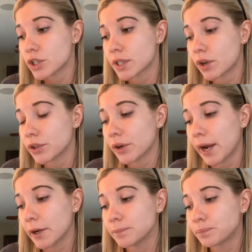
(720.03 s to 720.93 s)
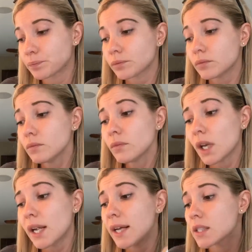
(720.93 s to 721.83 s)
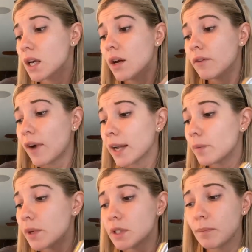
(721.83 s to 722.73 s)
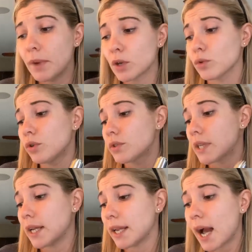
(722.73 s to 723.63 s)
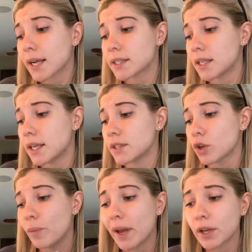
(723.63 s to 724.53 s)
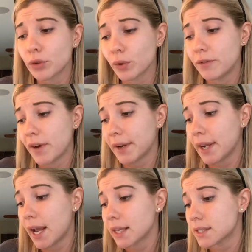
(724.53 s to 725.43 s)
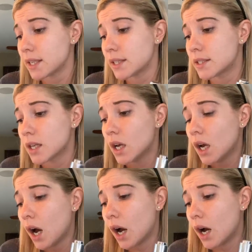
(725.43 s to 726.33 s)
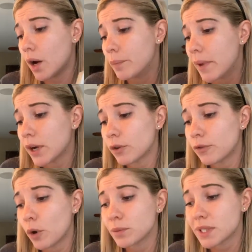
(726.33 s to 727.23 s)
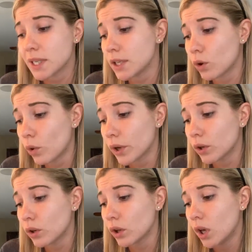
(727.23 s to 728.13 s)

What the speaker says: on your hair. It has vitamins, minerals, antioxidants, omega-3 fatty acids, meadowfoam seed oil,